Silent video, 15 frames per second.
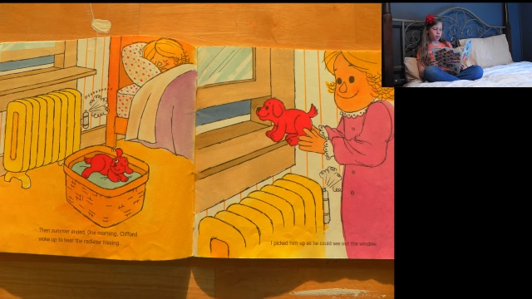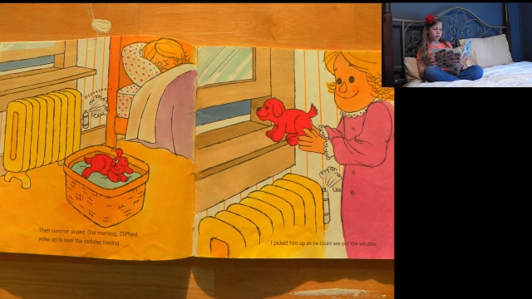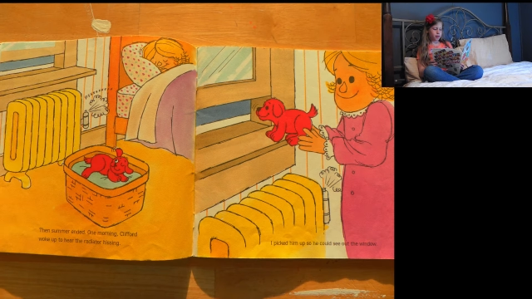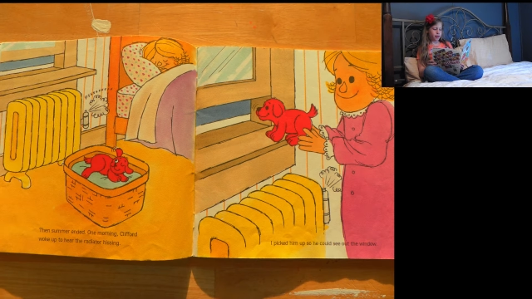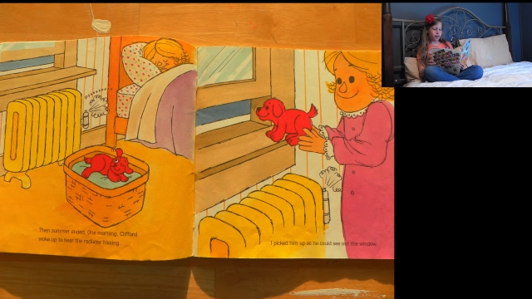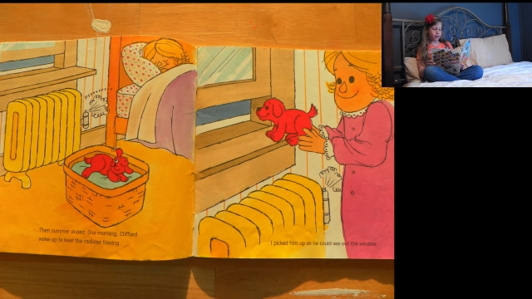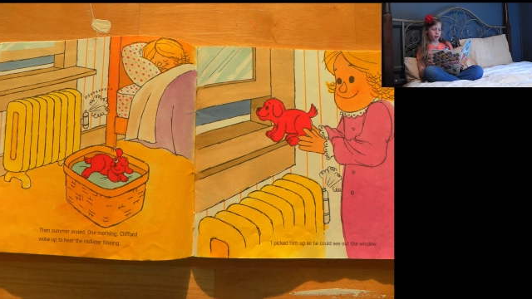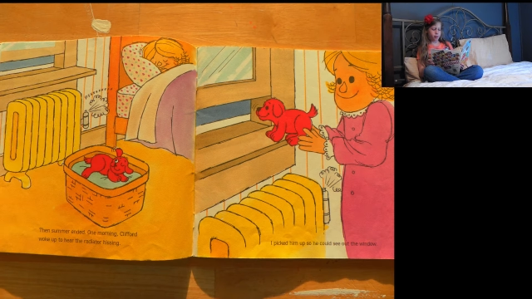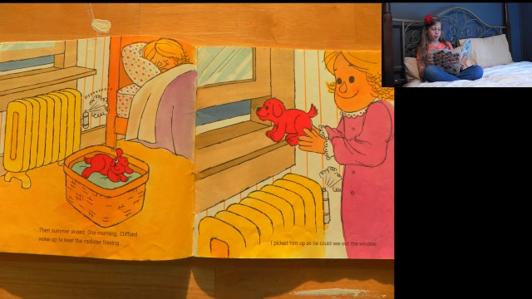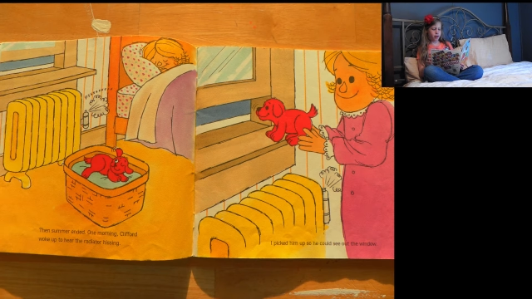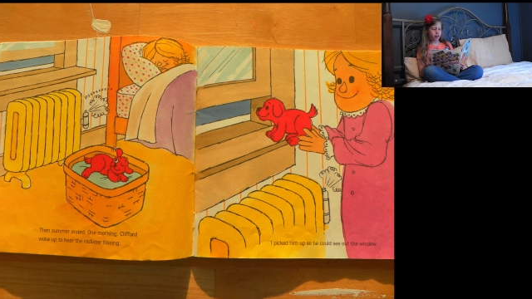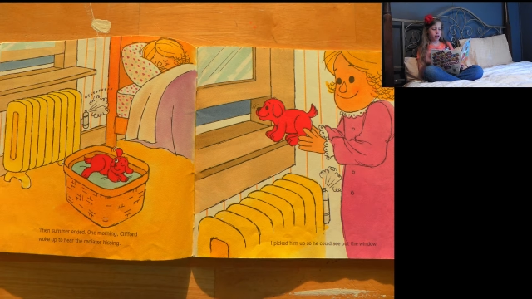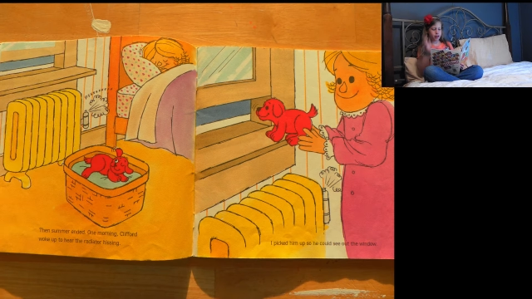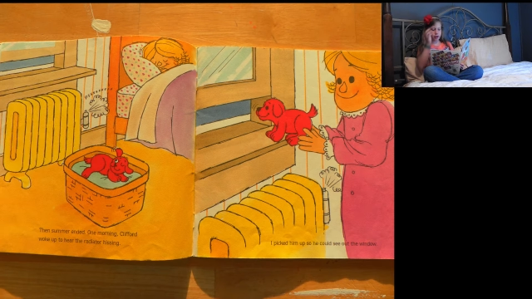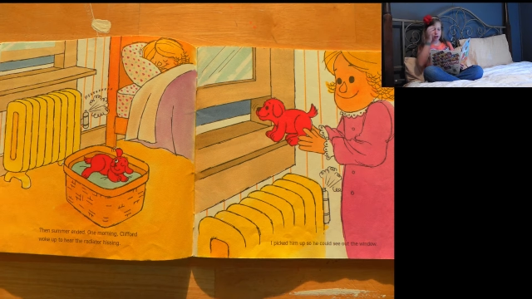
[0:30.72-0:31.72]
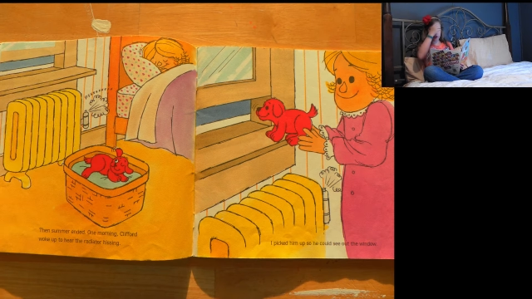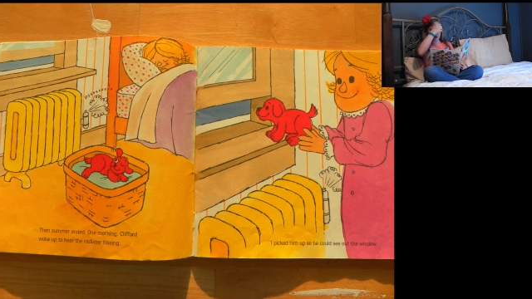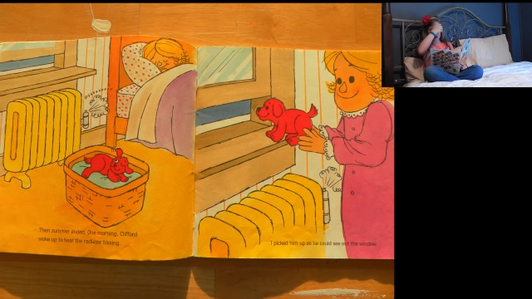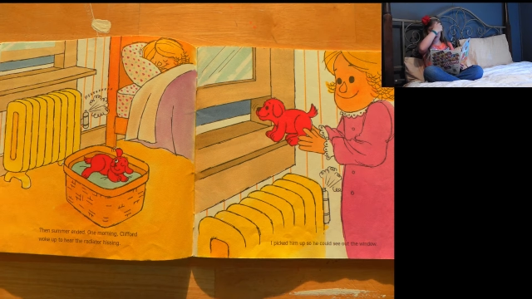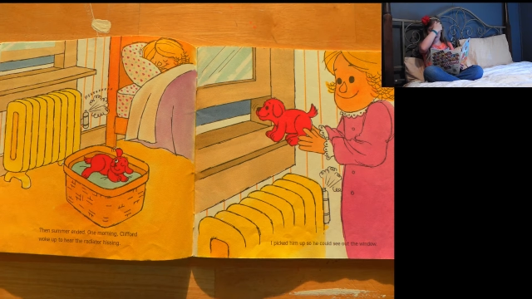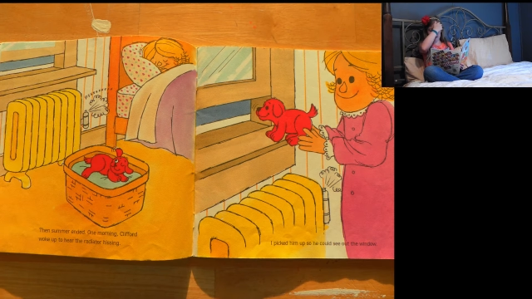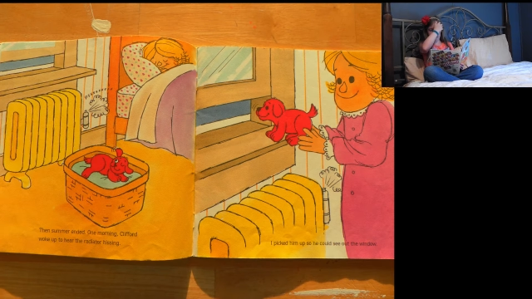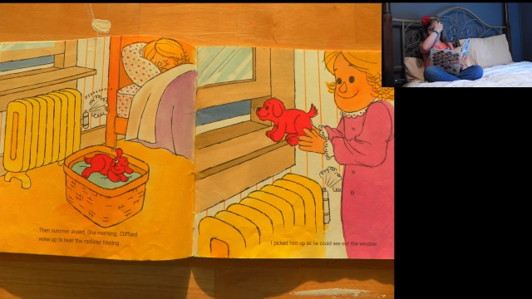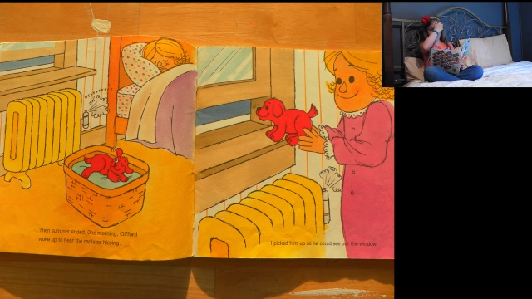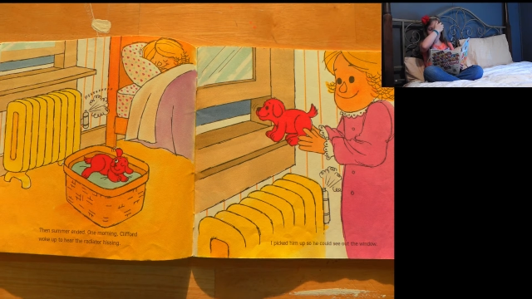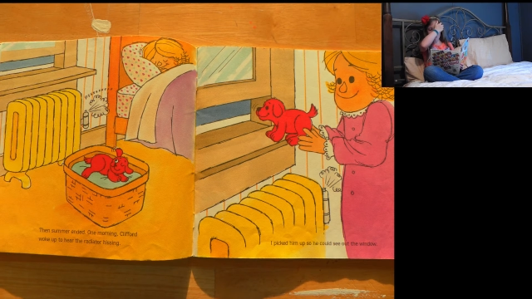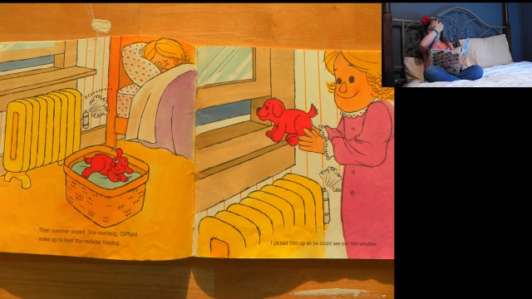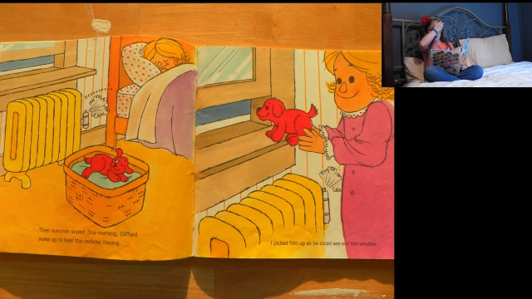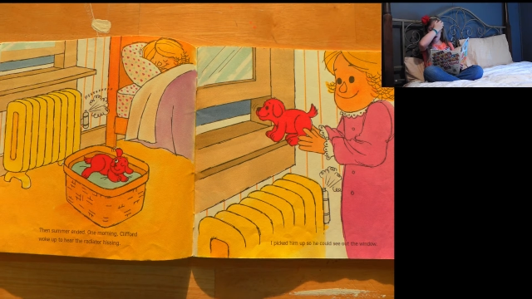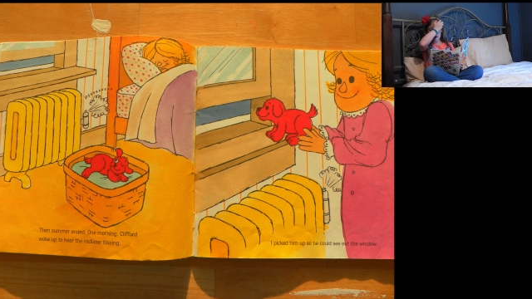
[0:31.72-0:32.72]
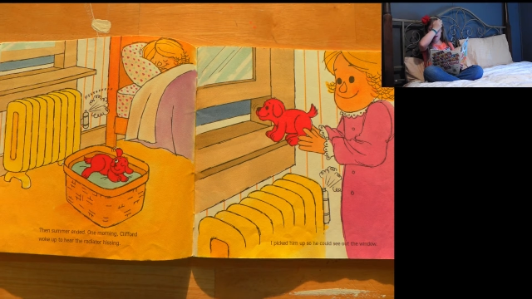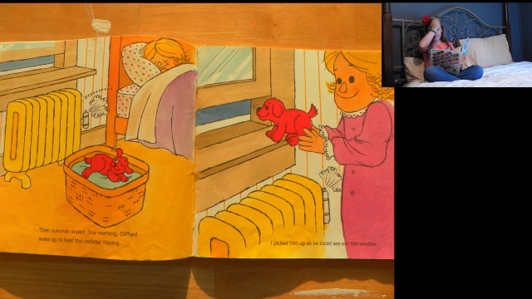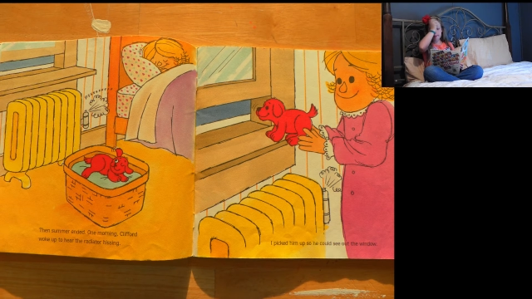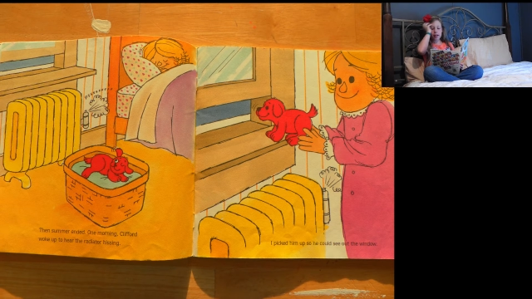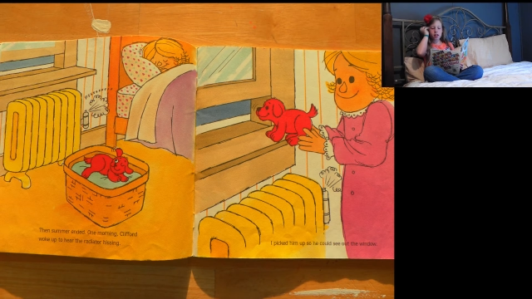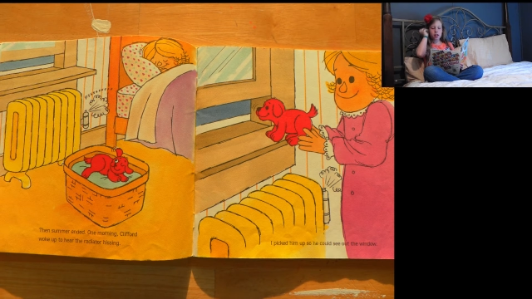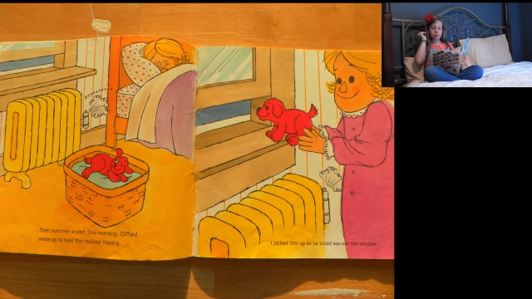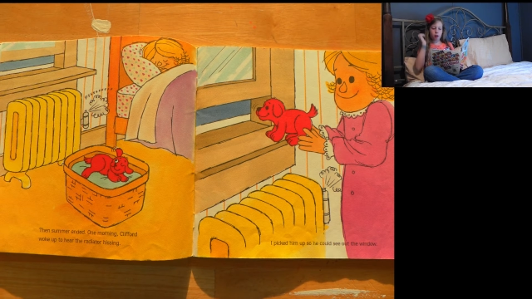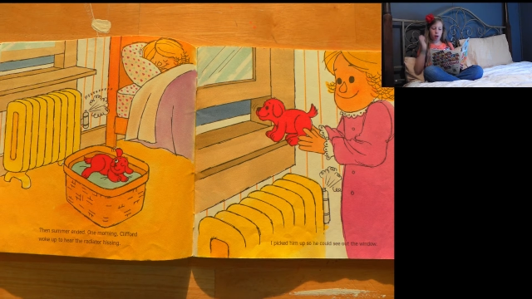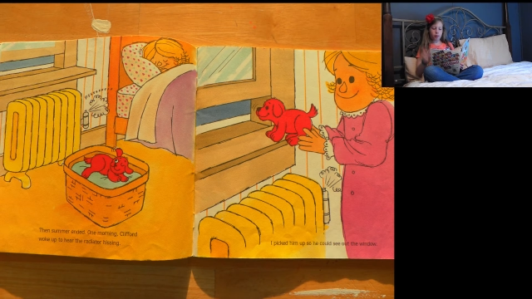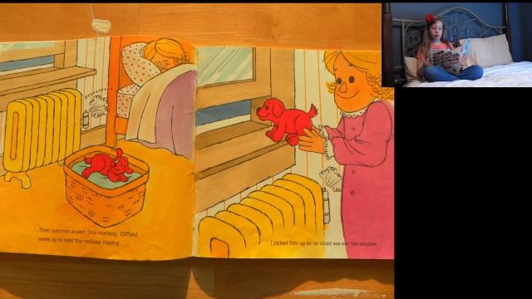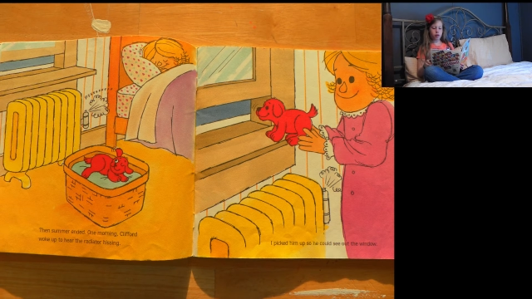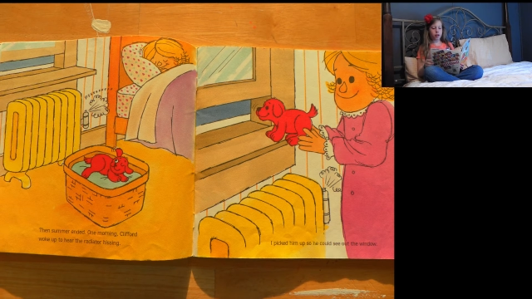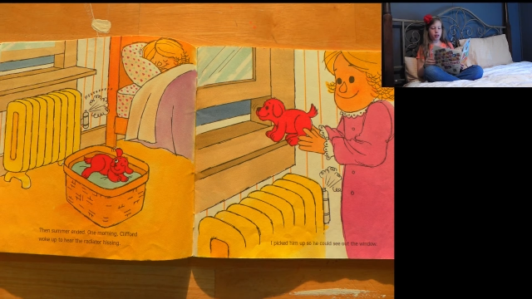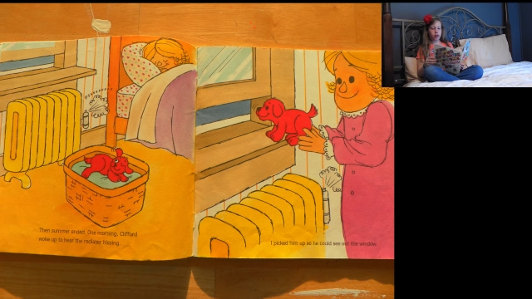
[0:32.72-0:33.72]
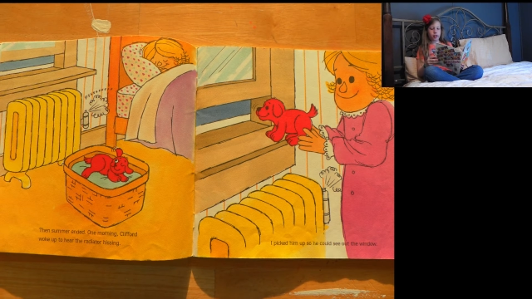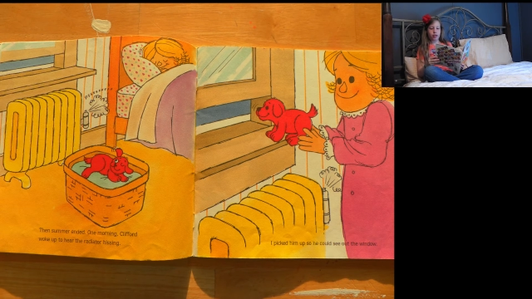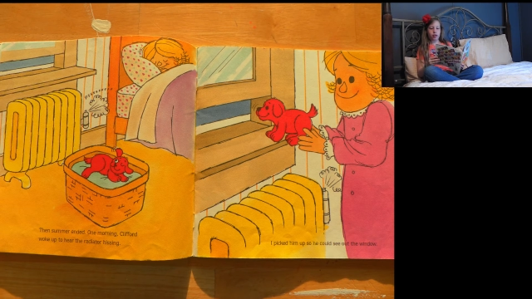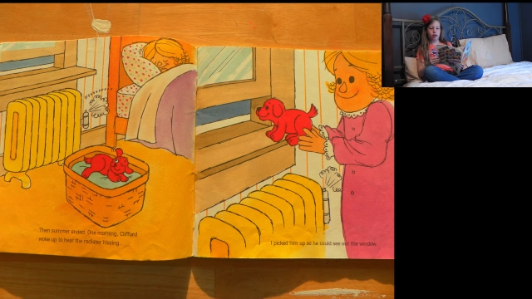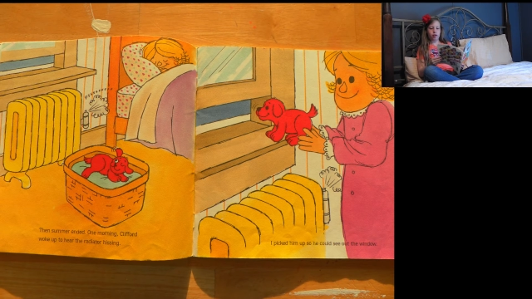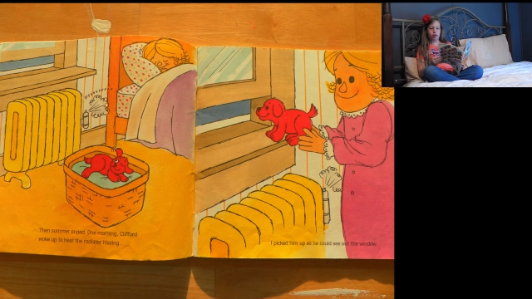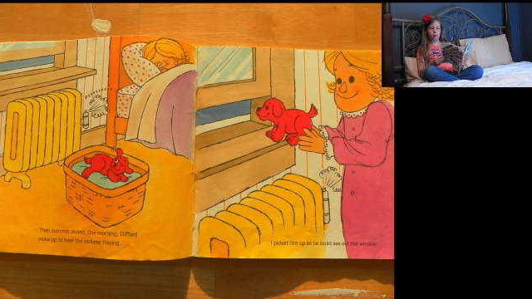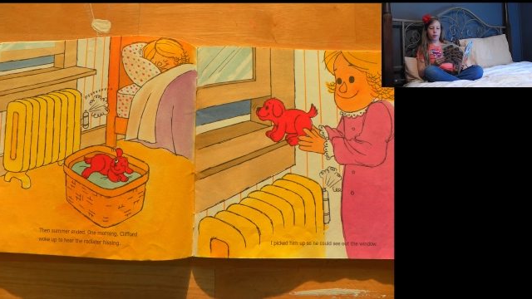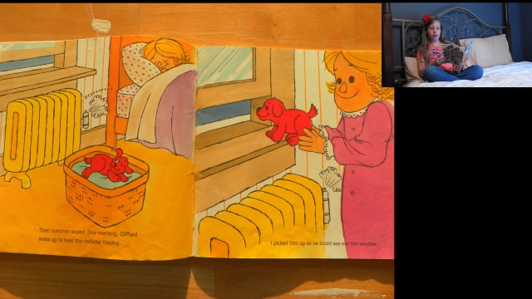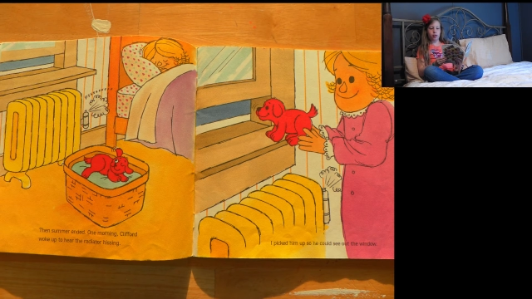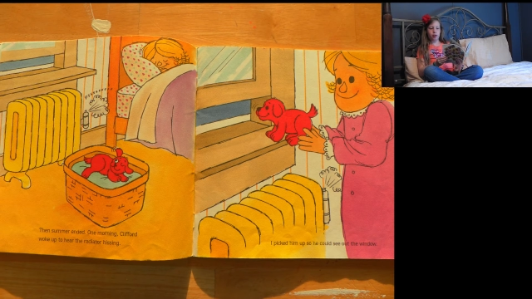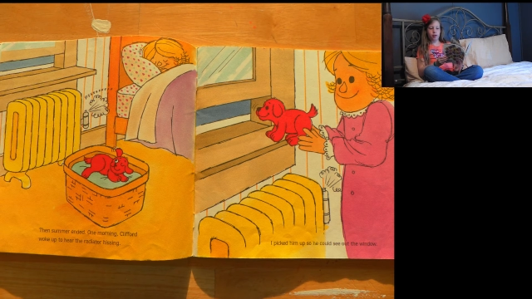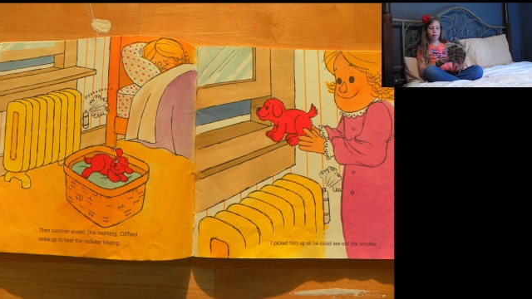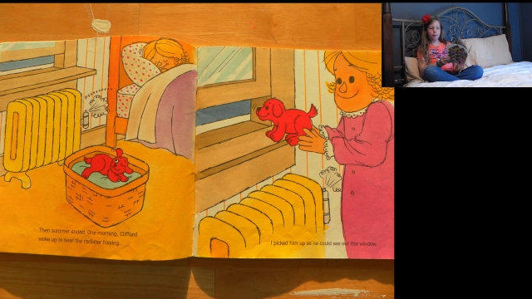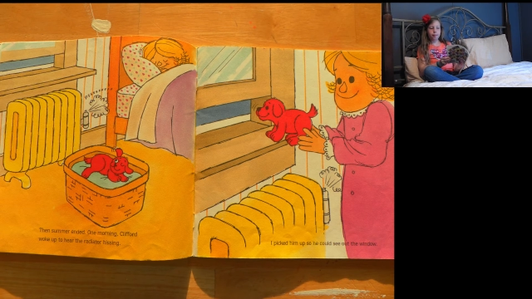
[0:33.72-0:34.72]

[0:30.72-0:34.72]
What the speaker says: [unreadable: no face in view]